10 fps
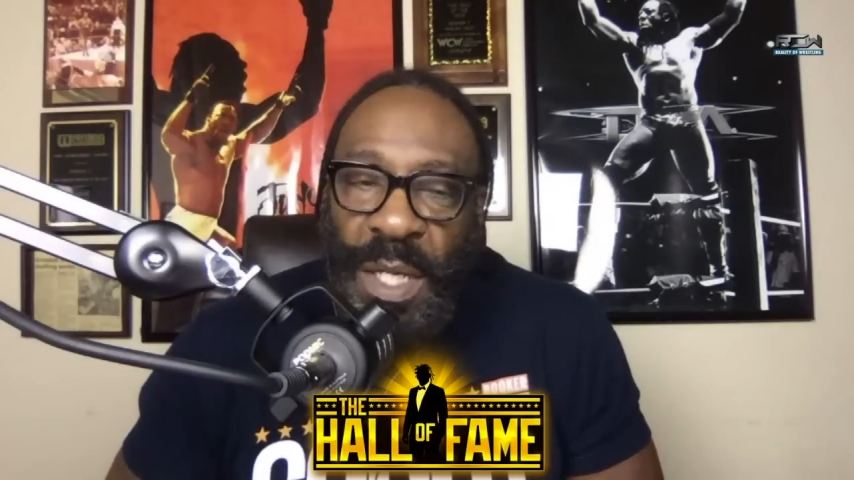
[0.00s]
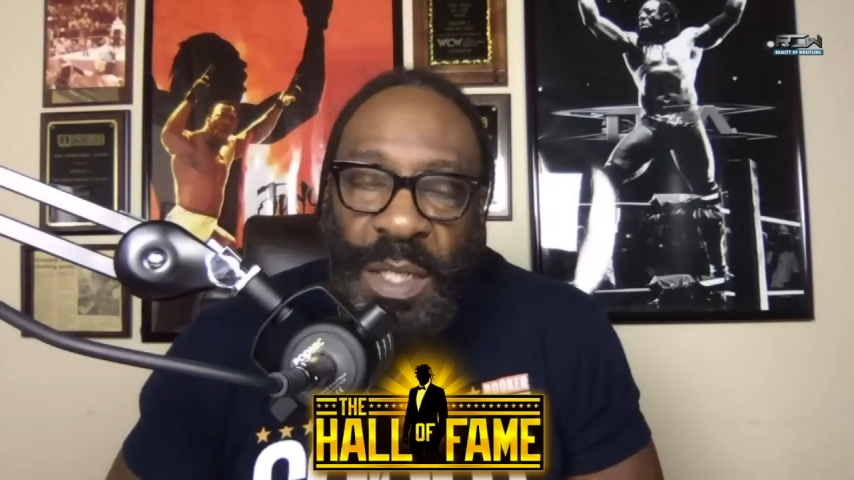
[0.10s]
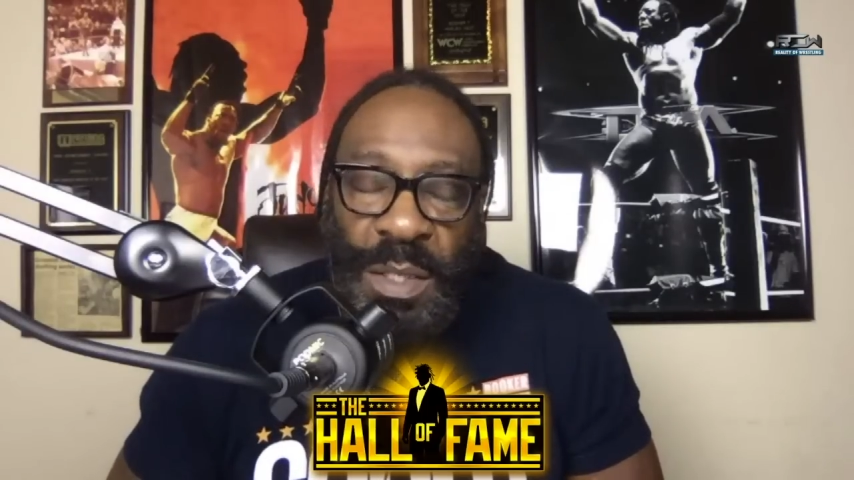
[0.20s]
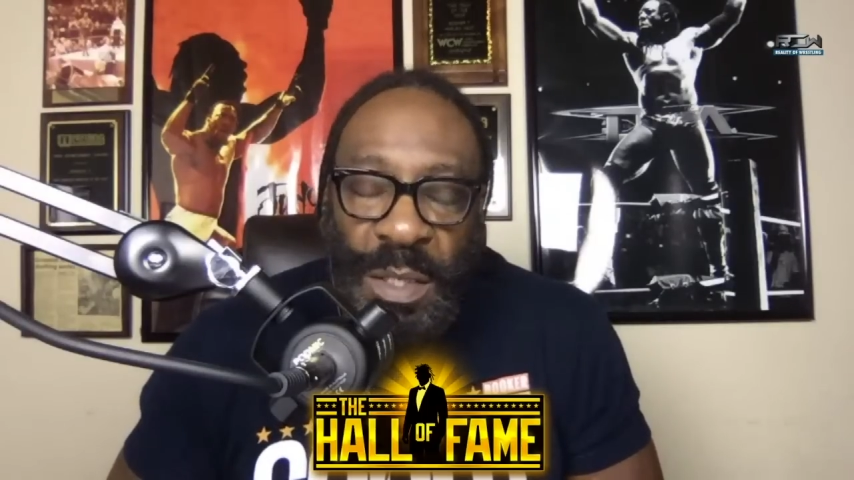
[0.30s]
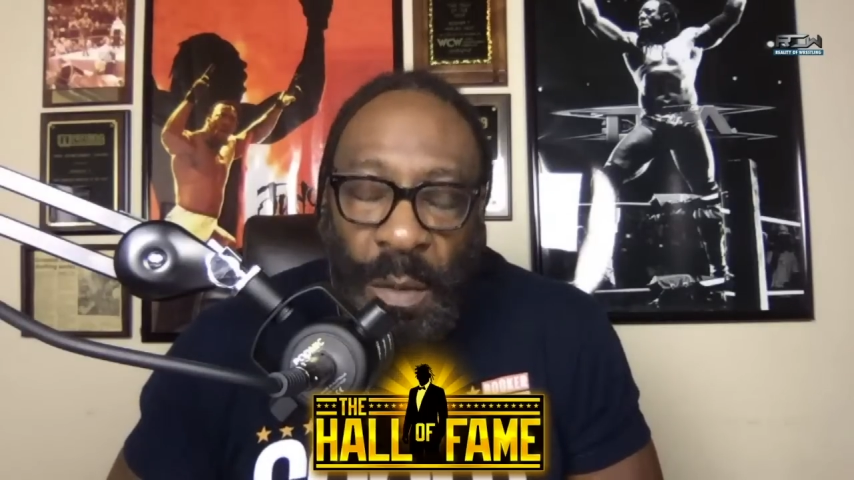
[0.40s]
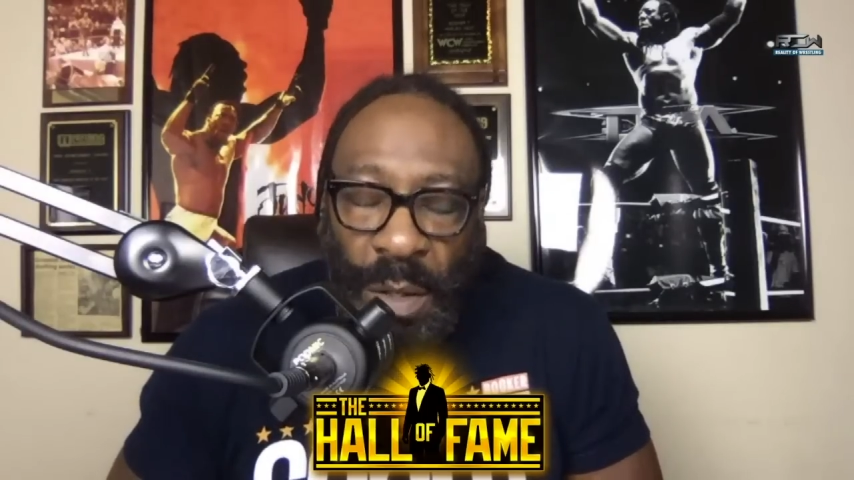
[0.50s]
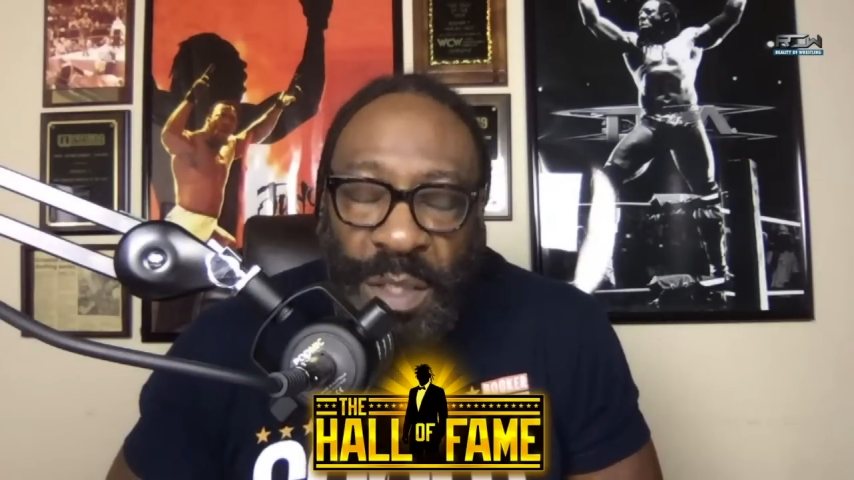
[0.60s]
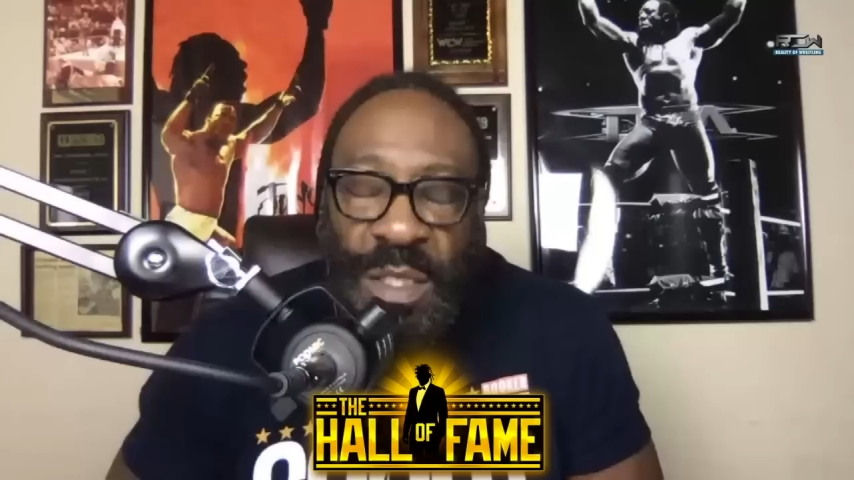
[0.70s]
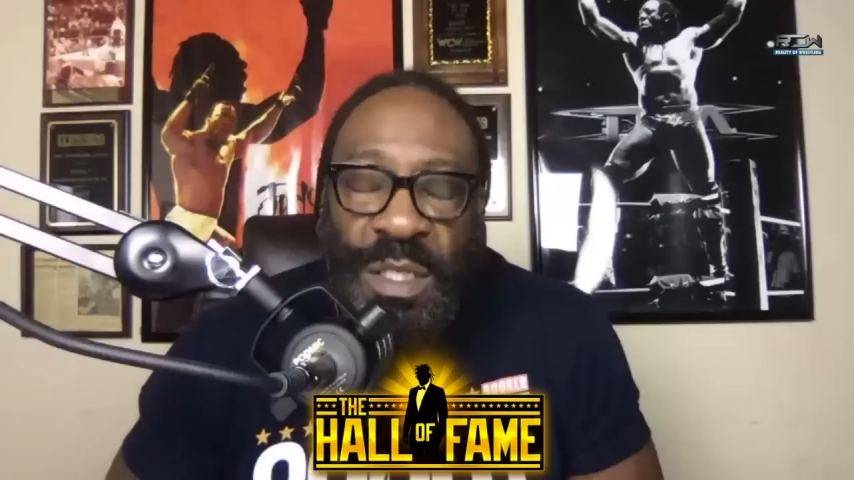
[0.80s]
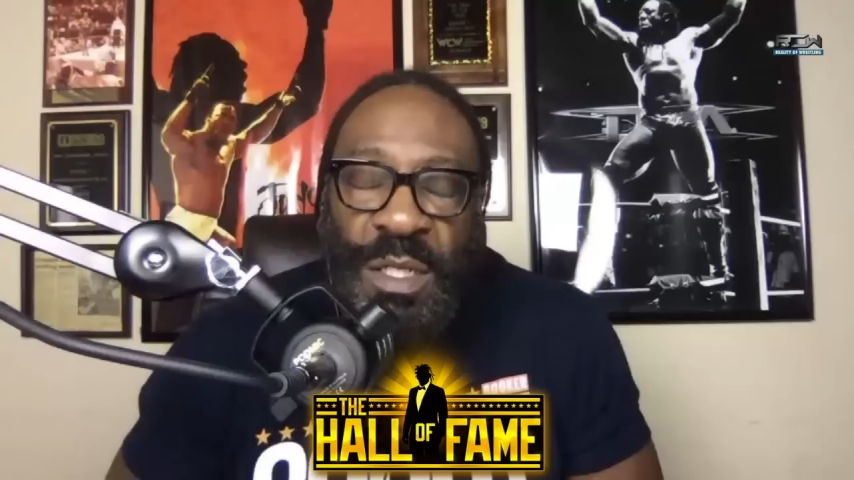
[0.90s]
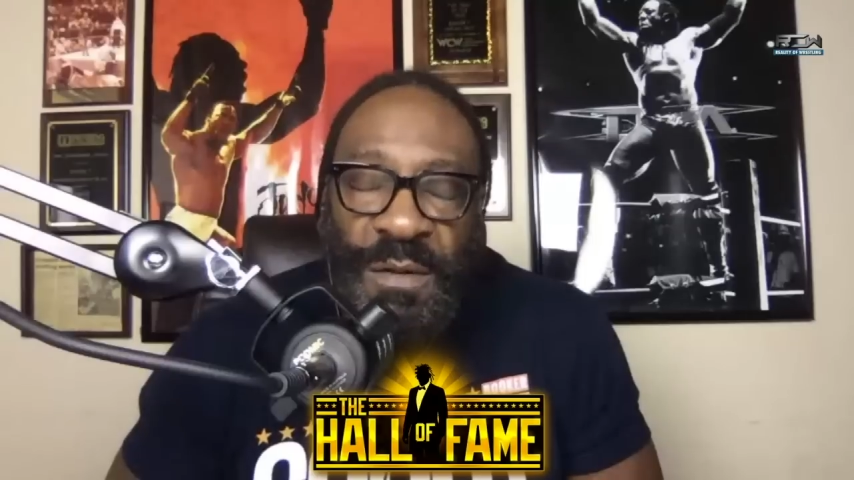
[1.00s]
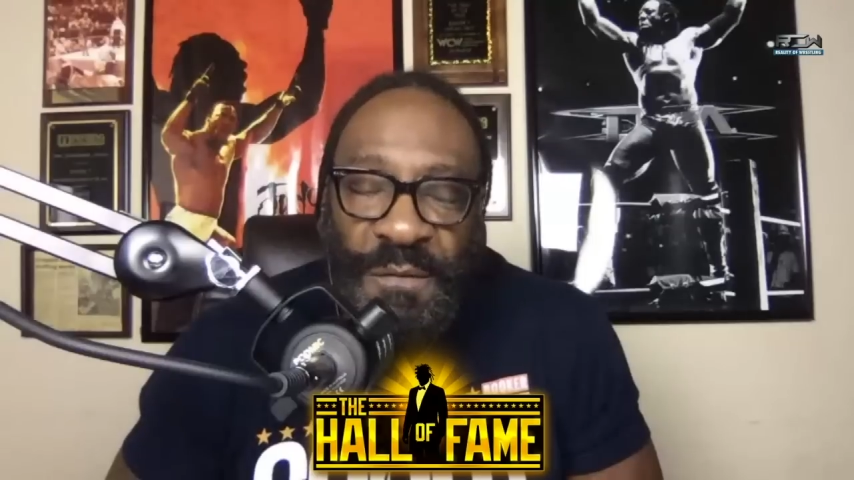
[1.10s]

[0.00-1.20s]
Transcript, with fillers: condolences to the